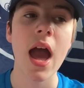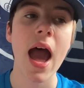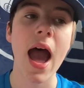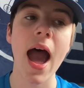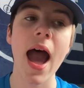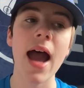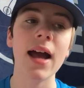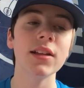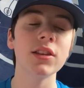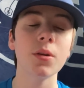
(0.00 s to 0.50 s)

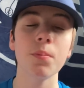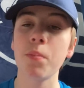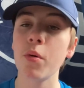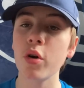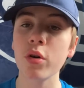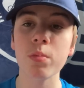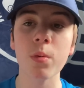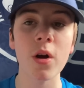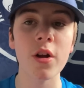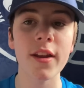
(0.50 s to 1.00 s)
And the
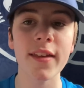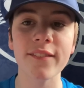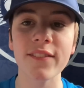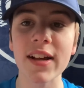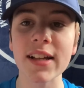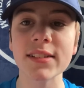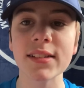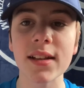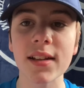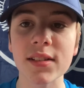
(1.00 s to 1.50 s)
board won't
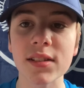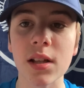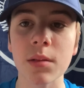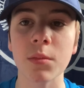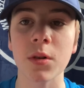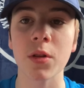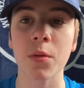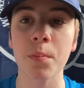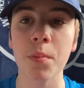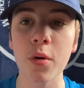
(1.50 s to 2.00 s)
invest in the
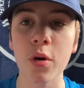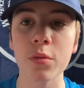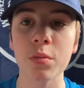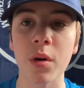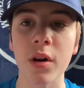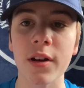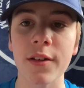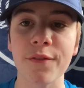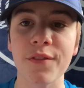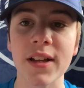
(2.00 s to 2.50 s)
summer. The board
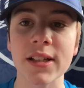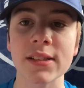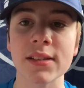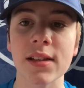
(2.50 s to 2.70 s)
won't invest,